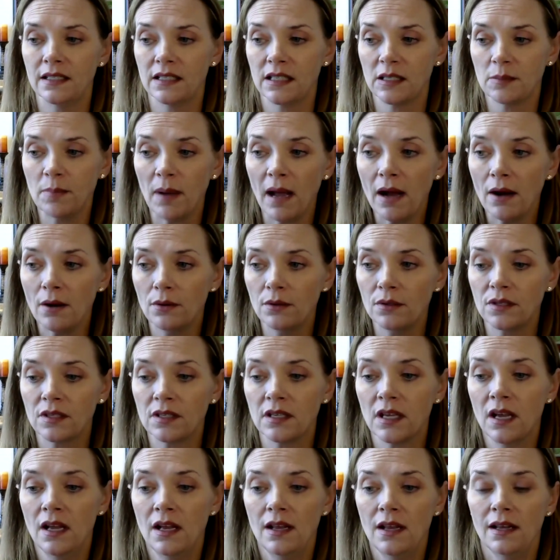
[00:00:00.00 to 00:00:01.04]
a
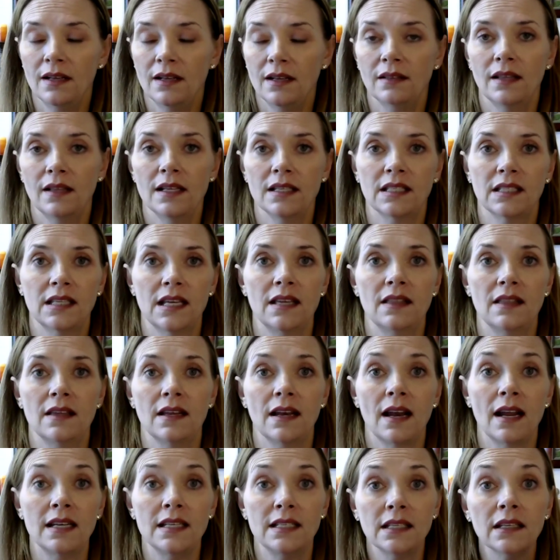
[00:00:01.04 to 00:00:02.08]
spouse and let's say
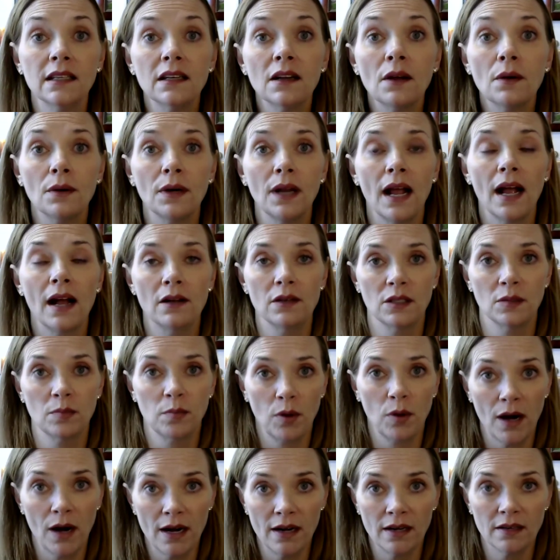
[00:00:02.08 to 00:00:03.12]
that I did own a house
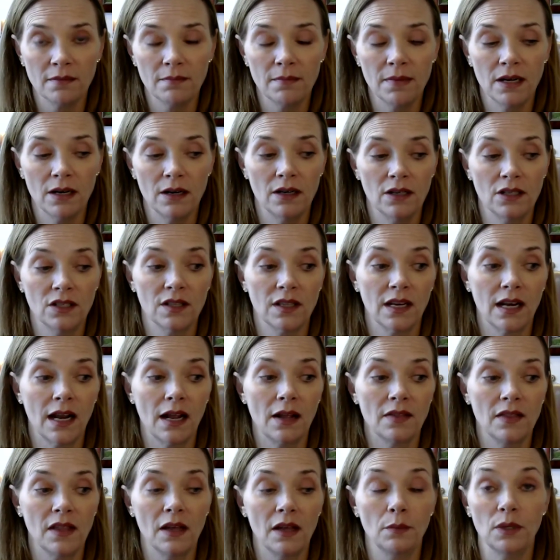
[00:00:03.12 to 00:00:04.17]
prior to marriage that uh,
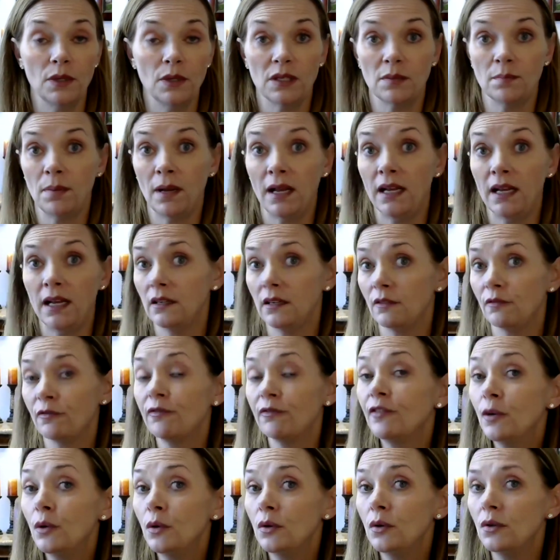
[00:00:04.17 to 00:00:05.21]
that was paid in
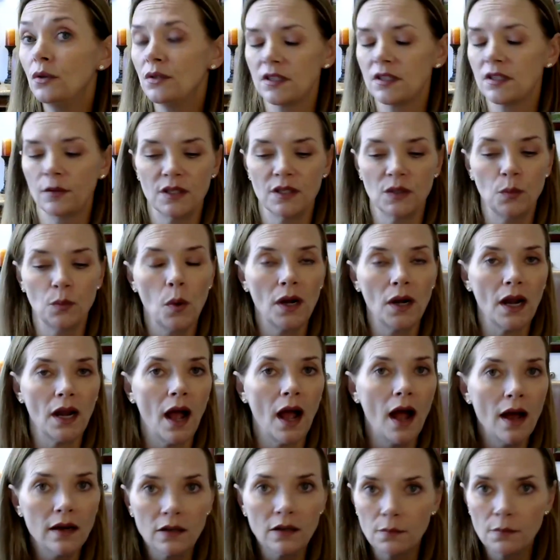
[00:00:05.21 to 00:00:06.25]
full, so it's
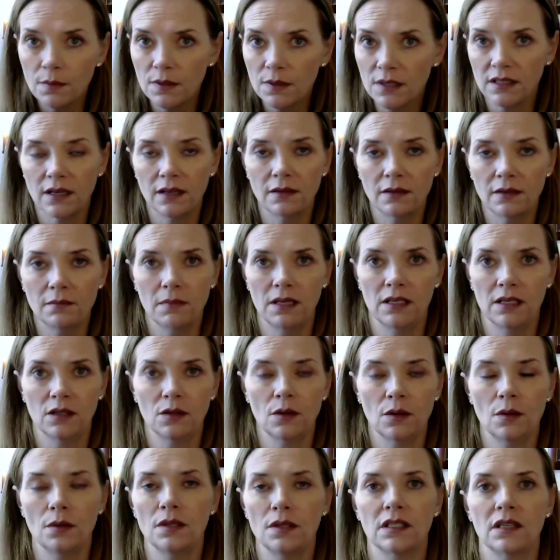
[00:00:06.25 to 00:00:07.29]
100% my
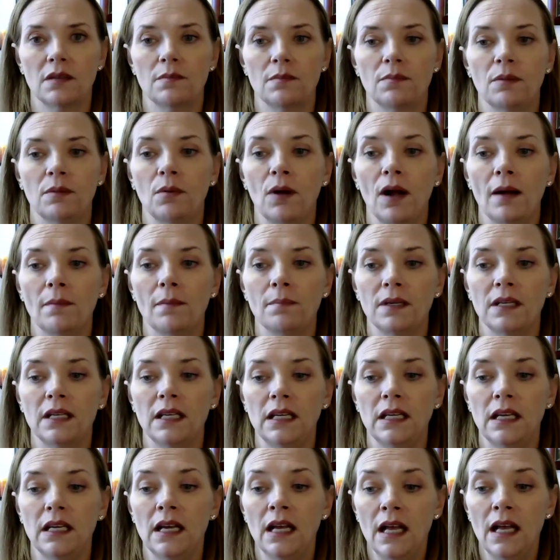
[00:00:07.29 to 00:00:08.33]
sole and separate
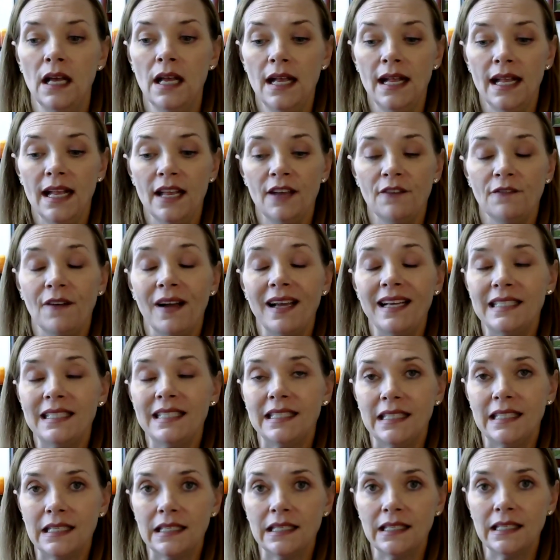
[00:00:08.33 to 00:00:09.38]
property. If I
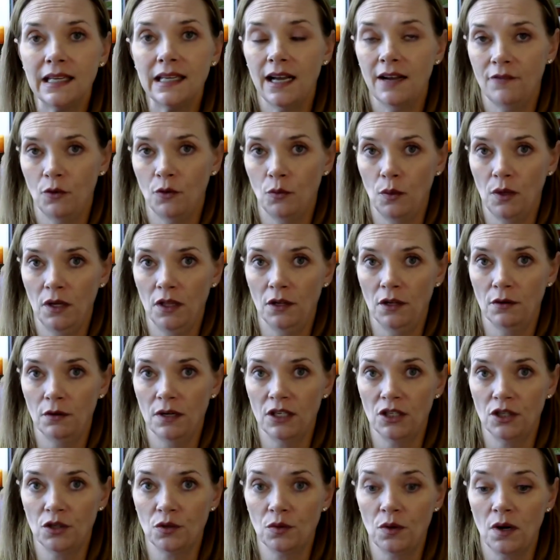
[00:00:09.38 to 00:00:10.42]
didn't have a will or
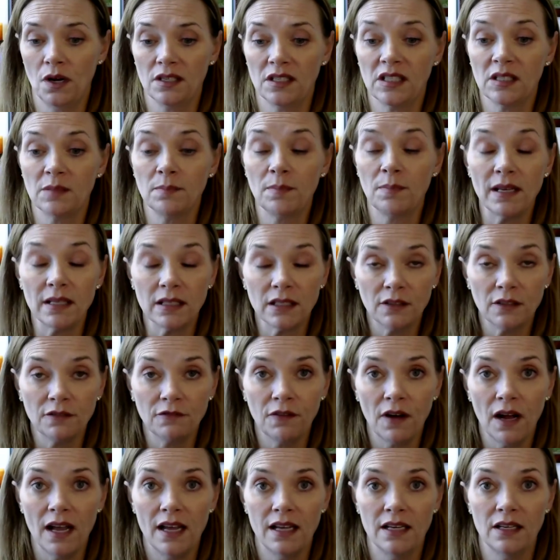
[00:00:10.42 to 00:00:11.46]
a trust
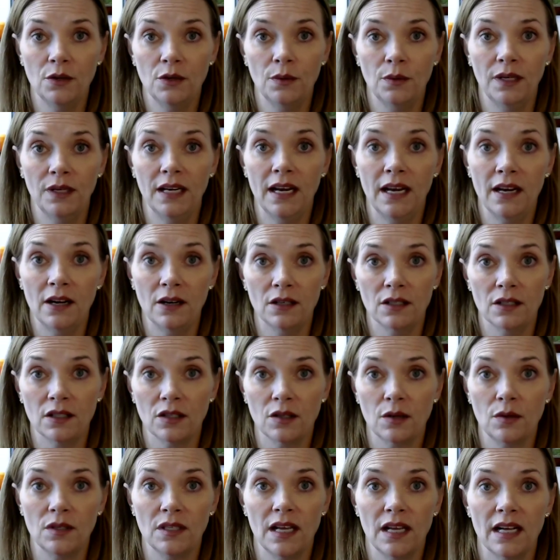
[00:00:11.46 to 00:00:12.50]
specifying who inherits
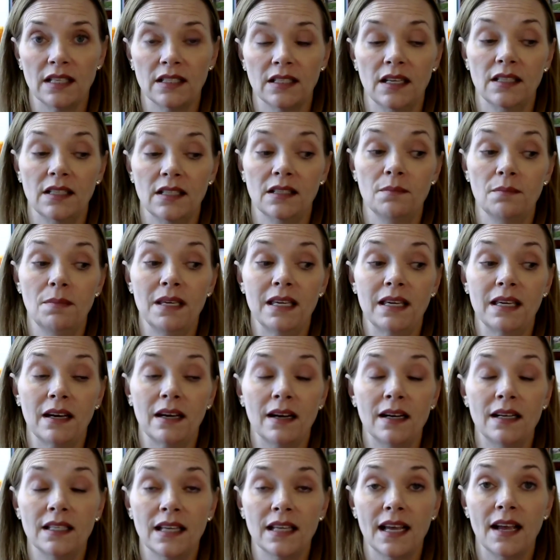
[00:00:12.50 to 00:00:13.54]
those assets, and
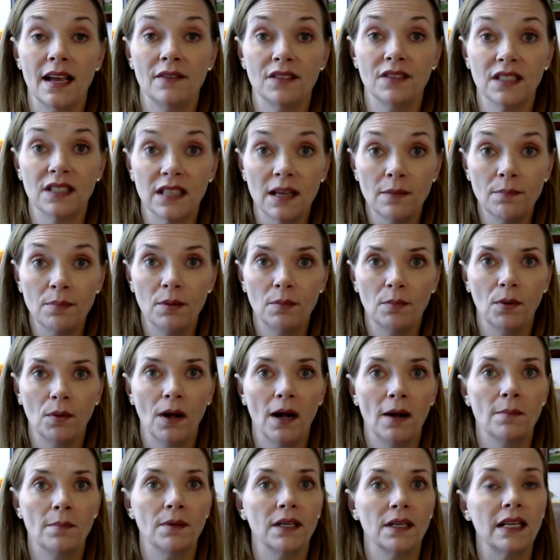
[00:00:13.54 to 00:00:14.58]
because I have separate
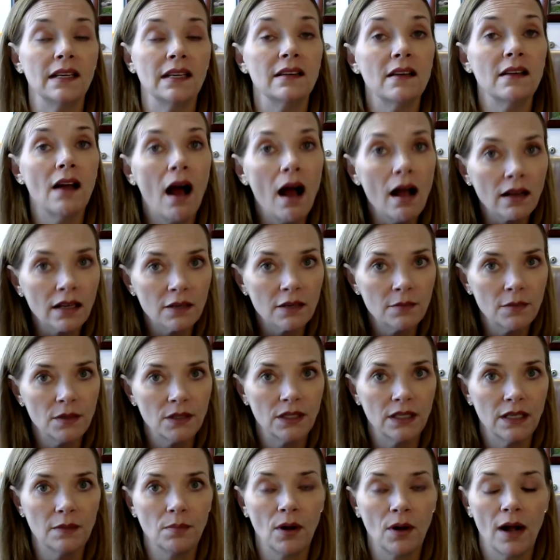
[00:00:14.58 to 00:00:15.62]
property, not
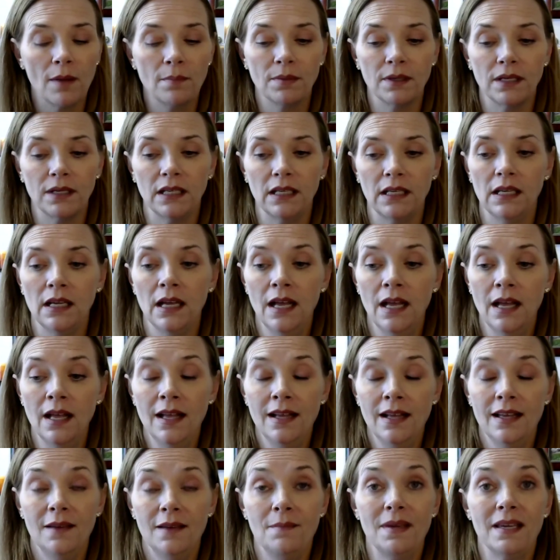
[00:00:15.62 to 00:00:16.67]
community property,
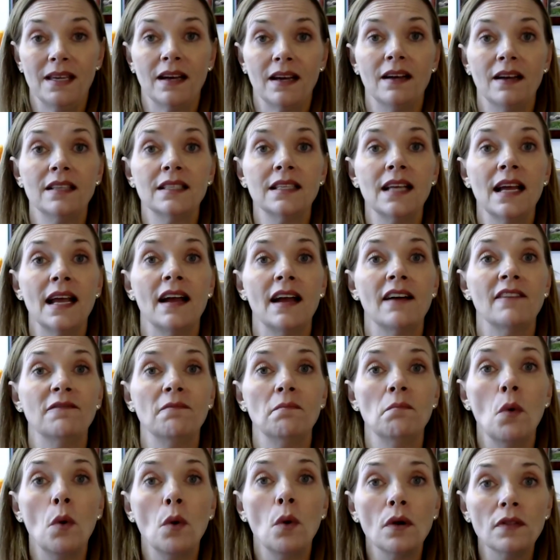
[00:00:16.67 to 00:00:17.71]
and because I have
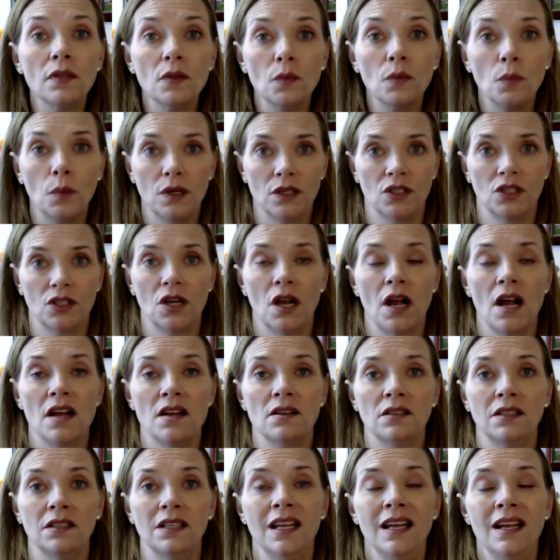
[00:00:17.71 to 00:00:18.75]
more than one
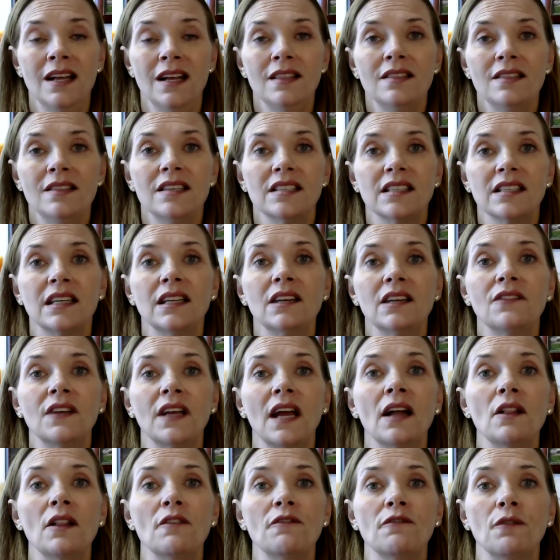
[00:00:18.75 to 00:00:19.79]
child, the state of
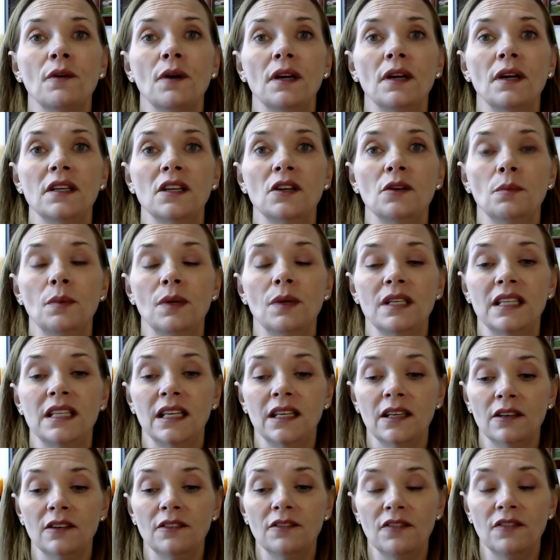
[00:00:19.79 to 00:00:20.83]
California would
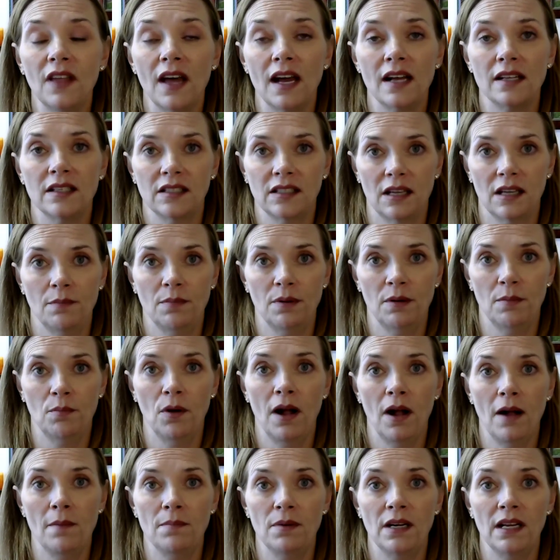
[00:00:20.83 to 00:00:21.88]
give that separate
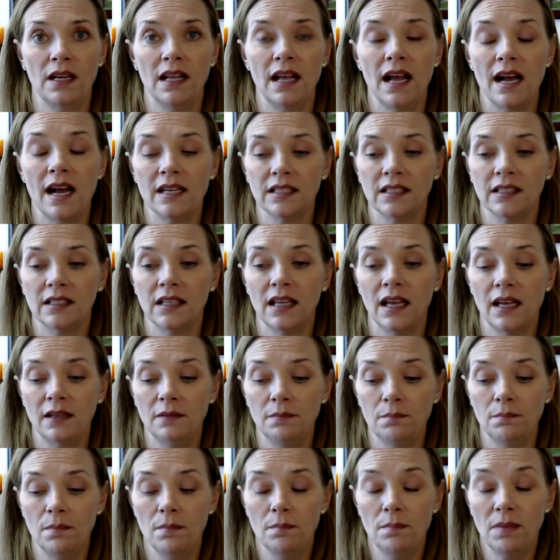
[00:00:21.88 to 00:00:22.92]
property
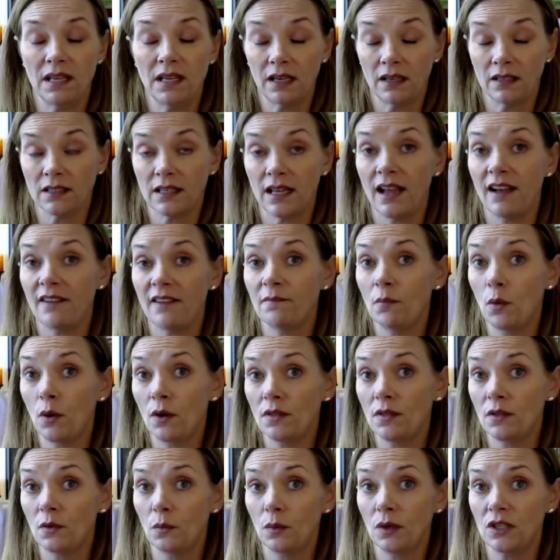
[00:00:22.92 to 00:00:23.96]
asset because I have
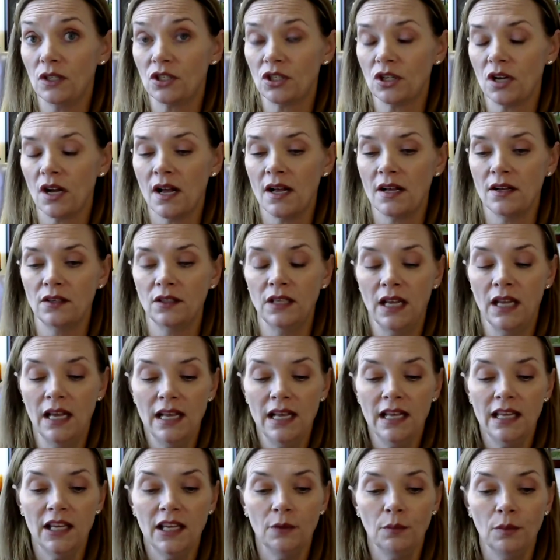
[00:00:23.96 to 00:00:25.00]
more than one child,
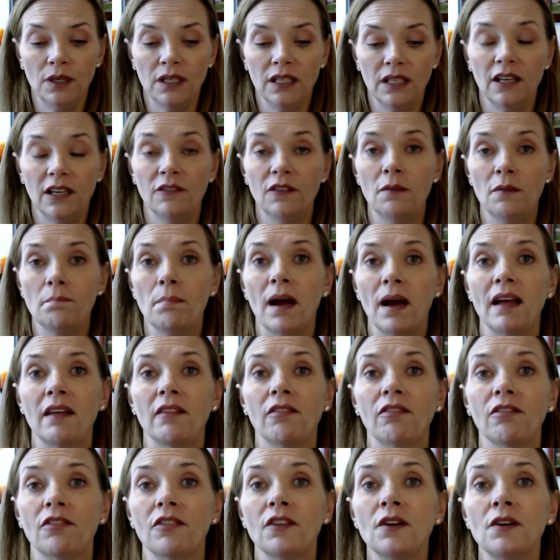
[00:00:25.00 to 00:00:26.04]
it would give it by
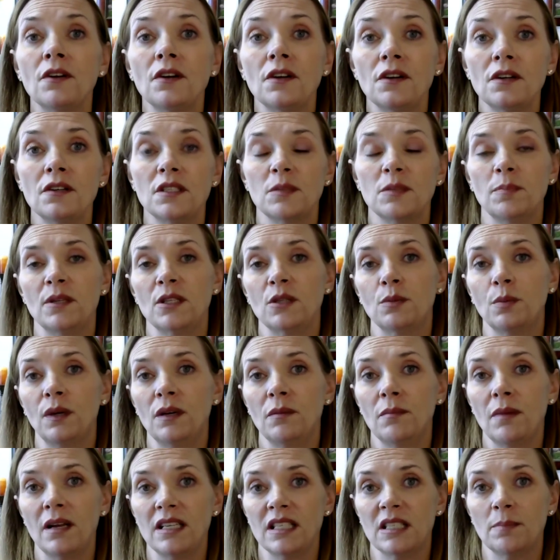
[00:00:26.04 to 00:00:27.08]
thirds
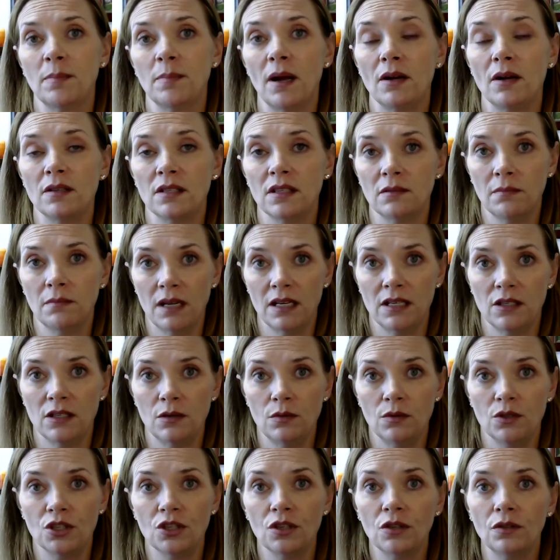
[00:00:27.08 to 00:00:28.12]
between my spouse and my
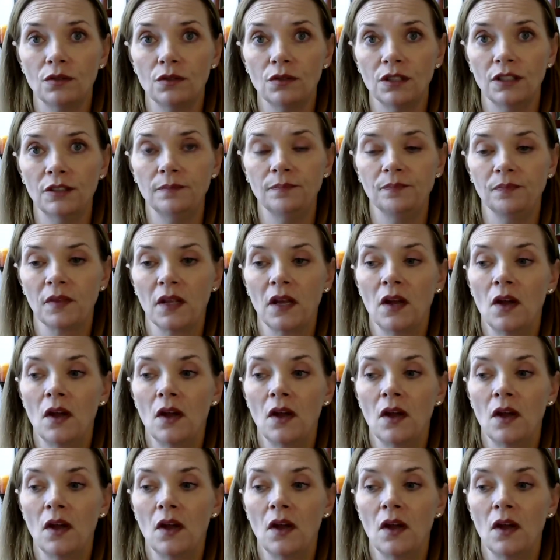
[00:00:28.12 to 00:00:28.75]
two children.